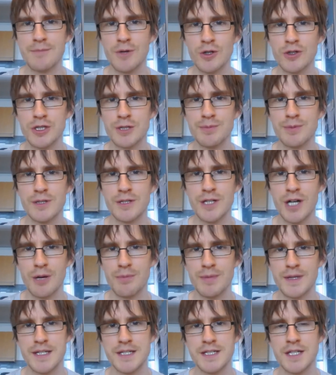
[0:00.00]
multiple
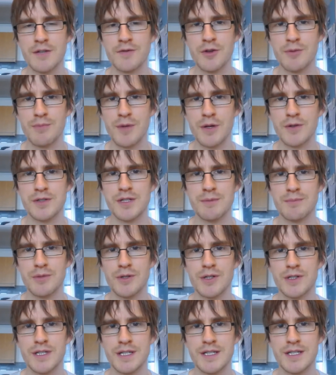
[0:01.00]
copies of your most
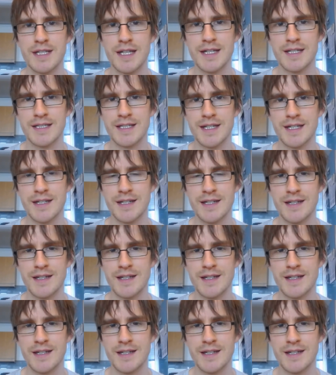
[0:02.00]
important data.